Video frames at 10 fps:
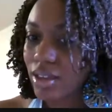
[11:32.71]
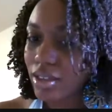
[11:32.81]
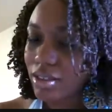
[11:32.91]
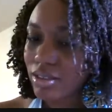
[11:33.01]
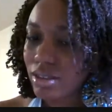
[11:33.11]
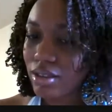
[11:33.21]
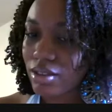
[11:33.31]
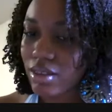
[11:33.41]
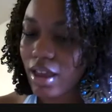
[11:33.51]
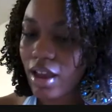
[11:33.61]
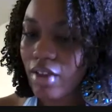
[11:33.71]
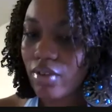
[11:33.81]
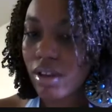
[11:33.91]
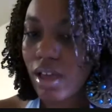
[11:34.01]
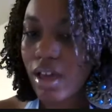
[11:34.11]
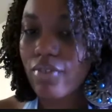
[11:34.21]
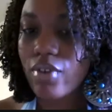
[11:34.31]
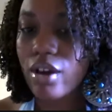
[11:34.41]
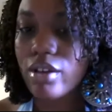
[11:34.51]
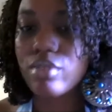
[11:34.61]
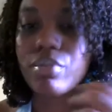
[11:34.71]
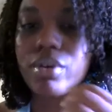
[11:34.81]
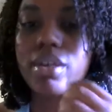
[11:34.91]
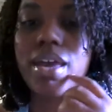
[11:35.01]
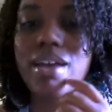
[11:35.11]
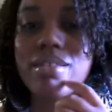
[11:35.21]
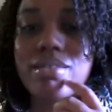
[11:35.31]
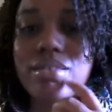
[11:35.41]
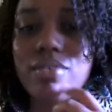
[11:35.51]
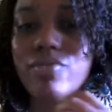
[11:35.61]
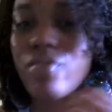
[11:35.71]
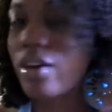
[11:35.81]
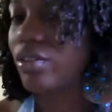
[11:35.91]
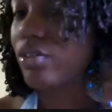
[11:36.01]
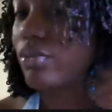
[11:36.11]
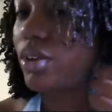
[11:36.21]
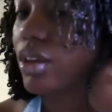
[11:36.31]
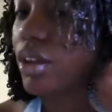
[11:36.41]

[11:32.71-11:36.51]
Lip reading: It doesn't have a lot of volume, but it has some volume.